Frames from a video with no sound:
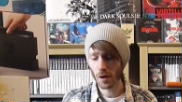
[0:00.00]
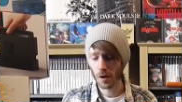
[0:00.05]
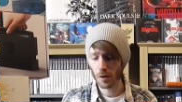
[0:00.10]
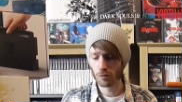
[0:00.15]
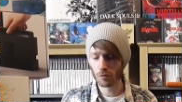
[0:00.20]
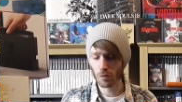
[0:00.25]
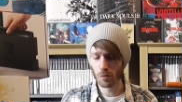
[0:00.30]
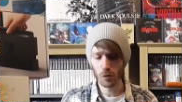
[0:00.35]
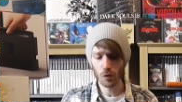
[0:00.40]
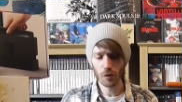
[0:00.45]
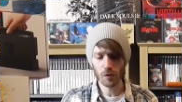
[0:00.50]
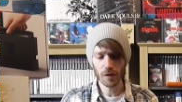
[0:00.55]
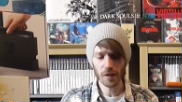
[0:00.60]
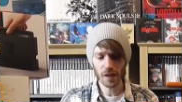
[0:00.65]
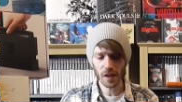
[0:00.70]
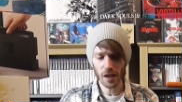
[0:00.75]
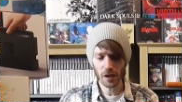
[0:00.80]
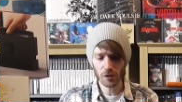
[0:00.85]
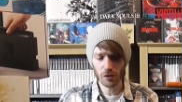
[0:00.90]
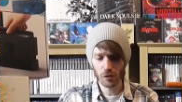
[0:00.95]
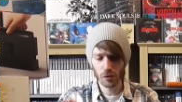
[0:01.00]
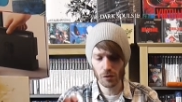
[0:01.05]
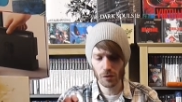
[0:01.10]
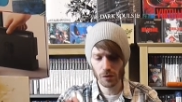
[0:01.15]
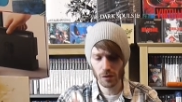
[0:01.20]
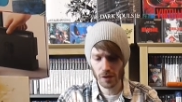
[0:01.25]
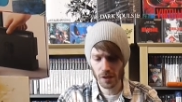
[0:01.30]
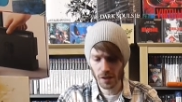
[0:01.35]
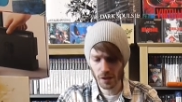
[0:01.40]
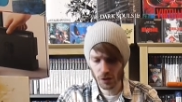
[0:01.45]
Removing the
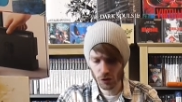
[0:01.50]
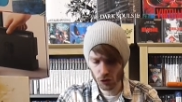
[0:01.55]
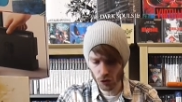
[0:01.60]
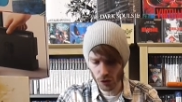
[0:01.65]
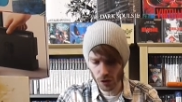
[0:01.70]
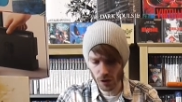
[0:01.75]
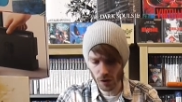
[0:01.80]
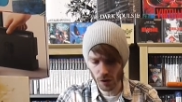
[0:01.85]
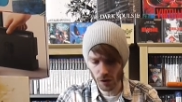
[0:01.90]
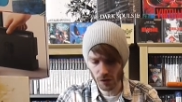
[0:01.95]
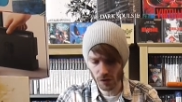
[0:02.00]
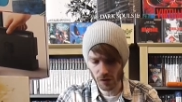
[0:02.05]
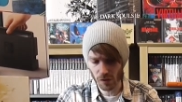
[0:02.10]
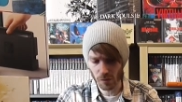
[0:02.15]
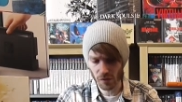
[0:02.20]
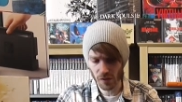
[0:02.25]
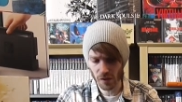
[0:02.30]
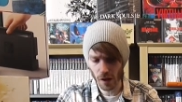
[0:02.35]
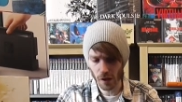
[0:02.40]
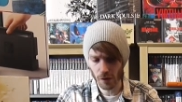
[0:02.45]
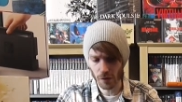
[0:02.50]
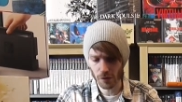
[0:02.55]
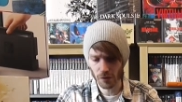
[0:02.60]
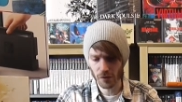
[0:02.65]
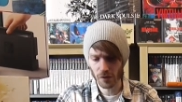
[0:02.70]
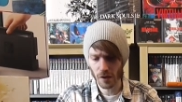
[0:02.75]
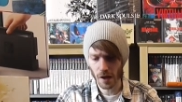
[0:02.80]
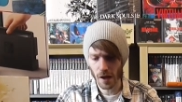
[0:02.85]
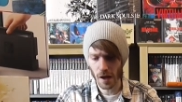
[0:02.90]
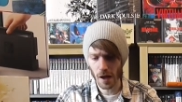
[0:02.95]
actual Joy-Cons
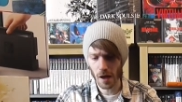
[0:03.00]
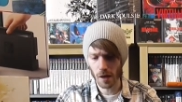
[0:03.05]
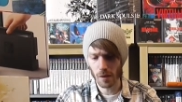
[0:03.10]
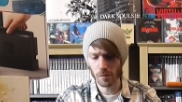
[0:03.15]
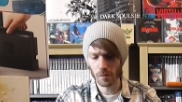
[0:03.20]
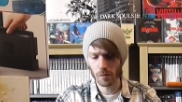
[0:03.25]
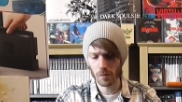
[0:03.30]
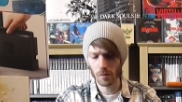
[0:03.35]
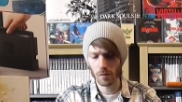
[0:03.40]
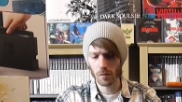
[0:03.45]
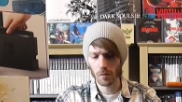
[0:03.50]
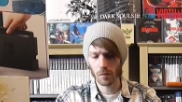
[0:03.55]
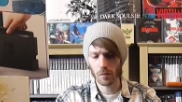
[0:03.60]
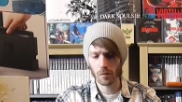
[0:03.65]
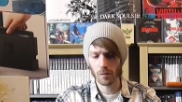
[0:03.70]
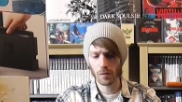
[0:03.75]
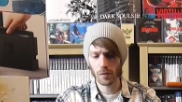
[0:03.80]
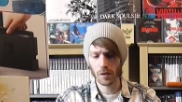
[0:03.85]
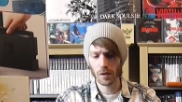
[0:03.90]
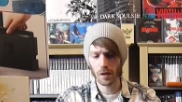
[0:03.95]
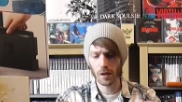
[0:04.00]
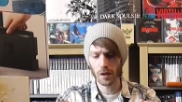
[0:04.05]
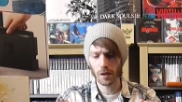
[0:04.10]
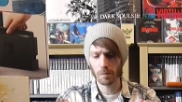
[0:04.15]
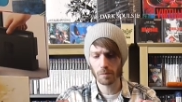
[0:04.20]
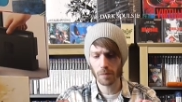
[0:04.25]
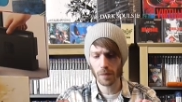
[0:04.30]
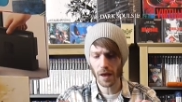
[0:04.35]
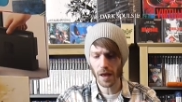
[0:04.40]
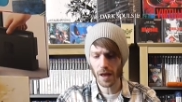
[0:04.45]
themselves,
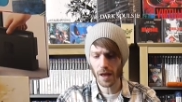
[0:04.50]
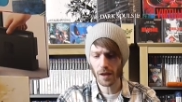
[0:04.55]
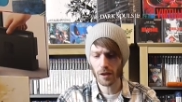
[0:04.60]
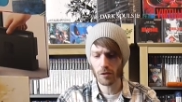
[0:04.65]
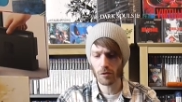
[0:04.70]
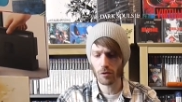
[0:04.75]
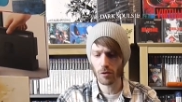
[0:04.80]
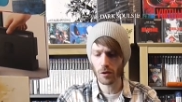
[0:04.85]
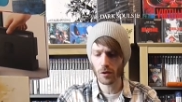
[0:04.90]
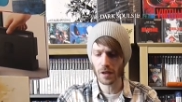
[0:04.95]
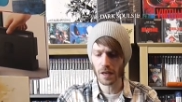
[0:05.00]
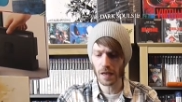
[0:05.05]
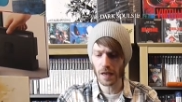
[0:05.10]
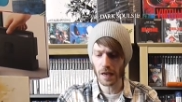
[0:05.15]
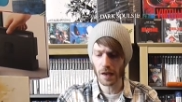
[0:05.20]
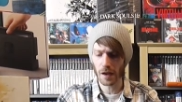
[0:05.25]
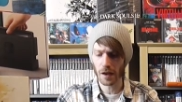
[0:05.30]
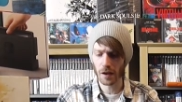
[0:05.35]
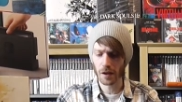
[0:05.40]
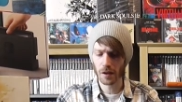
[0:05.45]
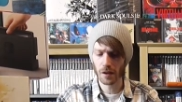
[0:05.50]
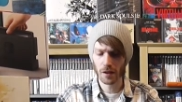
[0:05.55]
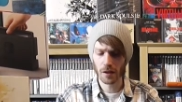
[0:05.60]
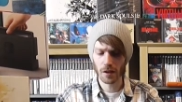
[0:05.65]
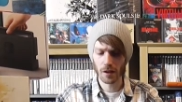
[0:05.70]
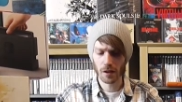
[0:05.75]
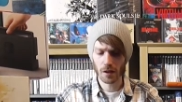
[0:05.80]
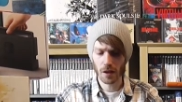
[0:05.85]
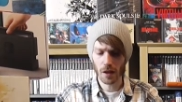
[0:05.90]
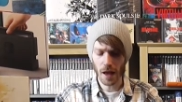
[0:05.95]
the pair that are on here,
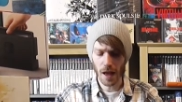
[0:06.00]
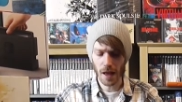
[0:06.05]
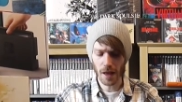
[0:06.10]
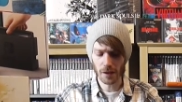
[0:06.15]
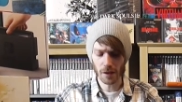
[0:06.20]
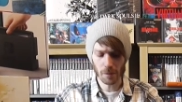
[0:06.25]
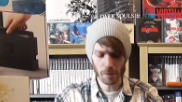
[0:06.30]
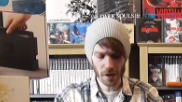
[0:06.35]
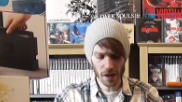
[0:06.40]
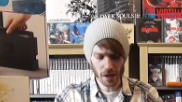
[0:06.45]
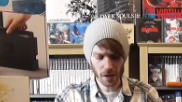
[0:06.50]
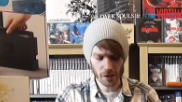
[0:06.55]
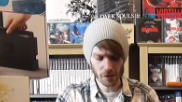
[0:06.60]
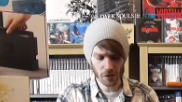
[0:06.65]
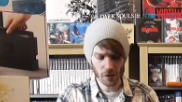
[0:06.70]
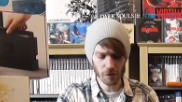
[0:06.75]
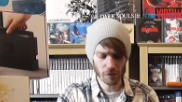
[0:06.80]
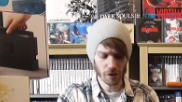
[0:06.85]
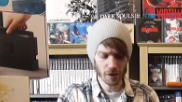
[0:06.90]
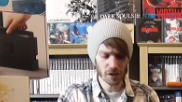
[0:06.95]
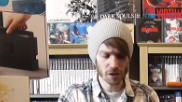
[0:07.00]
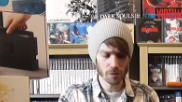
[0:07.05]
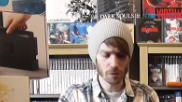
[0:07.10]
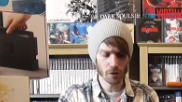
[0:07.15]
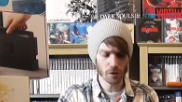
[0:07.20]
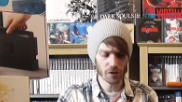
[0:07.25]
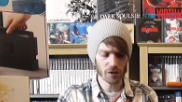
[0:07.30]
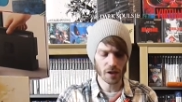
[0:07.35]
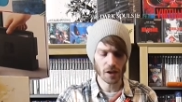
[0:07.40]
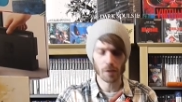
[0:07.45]
and the pair, because I've actually
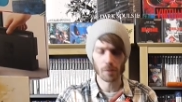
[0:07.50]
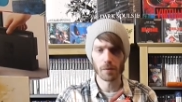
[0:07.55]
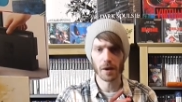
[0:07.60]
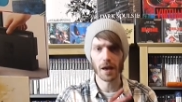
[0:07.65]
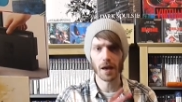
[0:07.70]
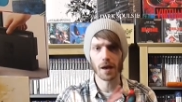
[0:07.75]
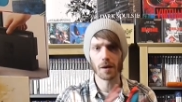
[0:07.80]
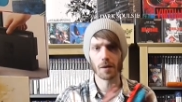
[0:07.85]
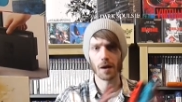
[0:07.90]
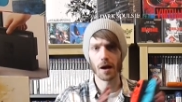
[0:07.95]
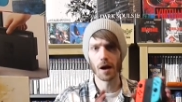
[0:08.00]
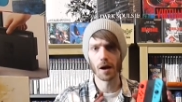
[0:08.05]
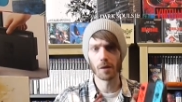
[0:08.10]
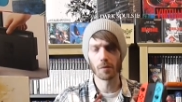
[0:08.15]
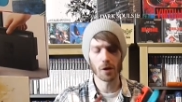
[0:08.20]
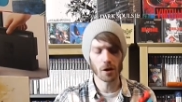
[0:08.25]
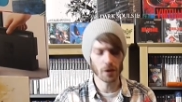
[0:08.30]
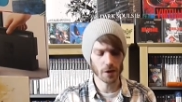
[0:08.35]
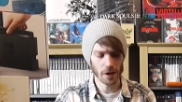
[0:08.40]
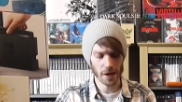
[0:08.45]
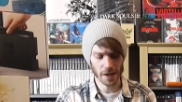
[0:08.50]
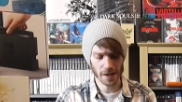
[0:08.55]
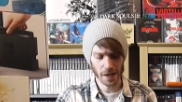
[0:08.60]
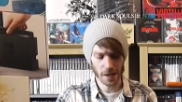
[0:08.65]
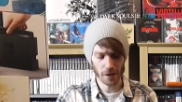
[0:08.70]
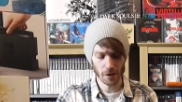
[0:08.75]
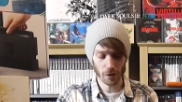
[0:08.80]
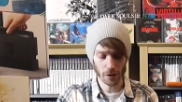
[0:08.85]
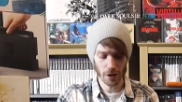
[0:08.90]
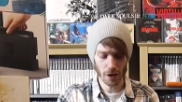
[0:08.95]
bought a second pair,
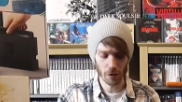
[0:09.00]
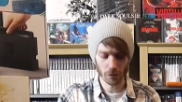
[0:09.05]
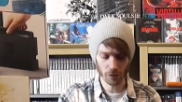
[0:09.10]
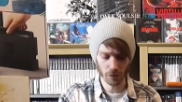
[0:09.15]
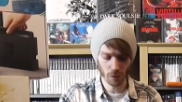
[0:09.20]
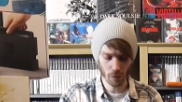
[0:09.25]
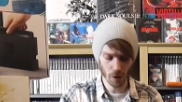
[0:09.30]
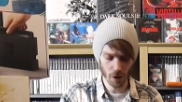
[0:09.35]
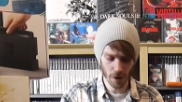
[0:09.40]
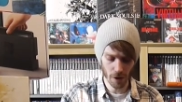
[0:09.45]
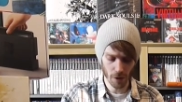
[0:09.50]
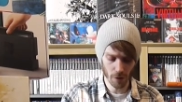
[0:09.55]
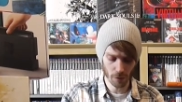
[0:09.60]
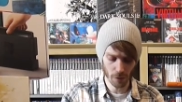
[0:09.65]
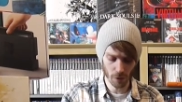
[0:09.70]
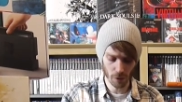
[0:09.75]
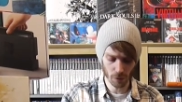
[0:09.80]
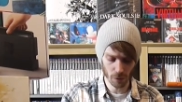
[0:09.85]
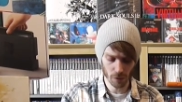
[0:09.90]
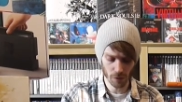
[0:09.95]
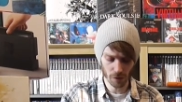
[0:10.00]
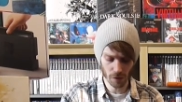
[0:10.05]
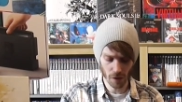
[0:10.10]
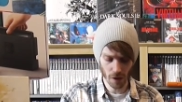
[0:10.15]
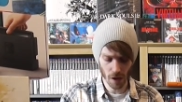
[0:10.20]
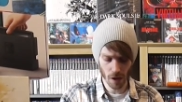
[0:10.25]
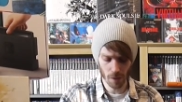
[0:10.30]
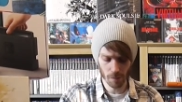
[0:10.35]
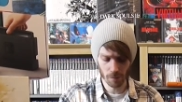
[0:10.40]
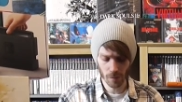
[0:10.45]
I'll get on to why I own those ones.
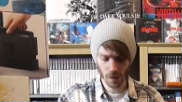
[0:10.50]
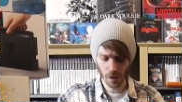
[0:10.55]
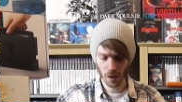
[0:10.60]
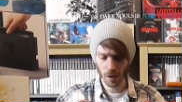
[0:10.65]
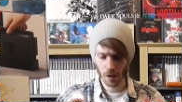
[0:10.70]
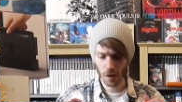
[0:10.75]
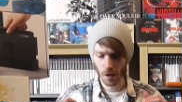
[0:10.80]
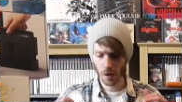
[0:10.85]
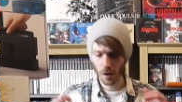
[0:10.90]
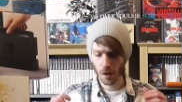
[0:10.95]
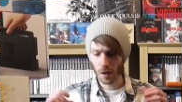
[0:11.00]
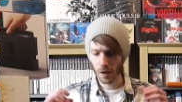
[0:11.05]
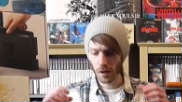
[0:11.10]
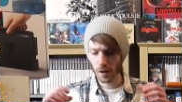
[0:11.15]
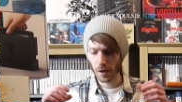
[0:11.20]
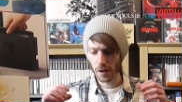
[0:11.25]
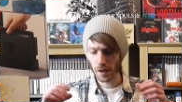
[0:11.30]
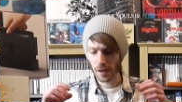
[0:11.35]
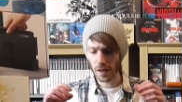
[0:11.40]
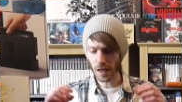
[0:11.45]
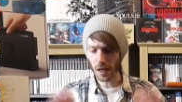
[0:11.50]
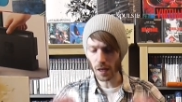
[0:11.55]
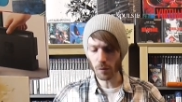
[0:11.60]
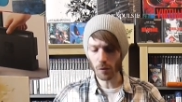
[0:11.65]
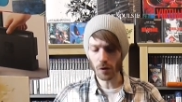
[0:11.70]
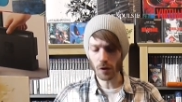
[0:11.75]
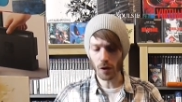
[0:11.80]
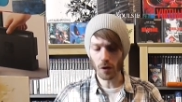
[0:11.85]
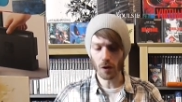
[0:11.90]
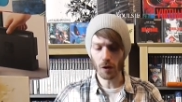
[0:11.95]
Getting them
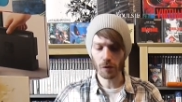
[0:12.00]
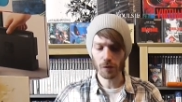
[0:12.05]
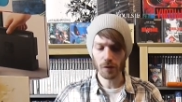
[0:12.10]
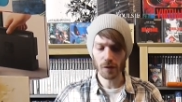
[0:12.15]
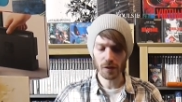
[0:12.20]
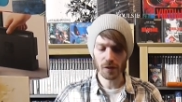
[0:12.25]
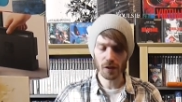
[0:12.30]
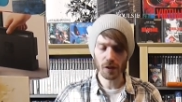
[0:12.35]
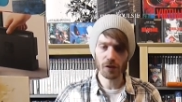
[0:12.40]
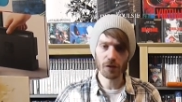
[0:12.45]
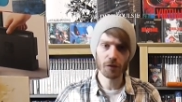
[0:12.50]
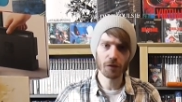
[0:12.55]
on and off does